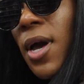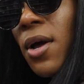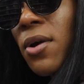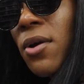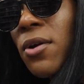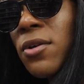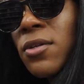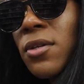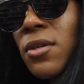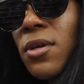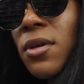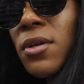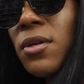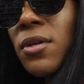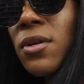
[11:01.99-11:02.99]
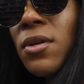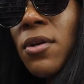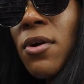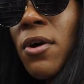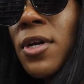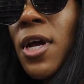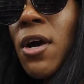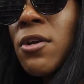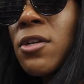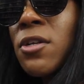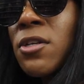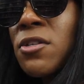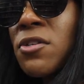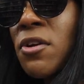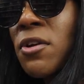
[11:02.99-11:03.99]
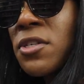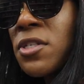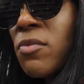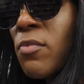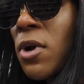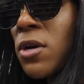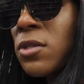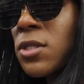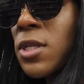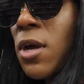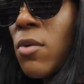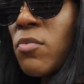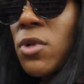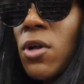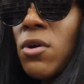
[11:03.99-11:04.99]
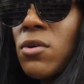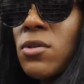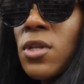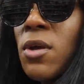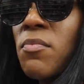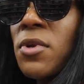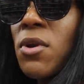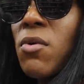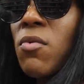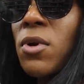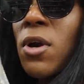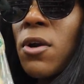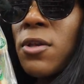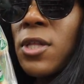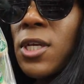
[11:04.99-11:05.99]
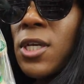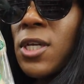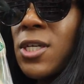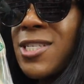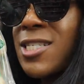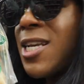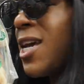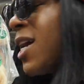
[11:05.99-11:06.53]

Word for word: I don't know. Go down in the description box down below and let me know what are these.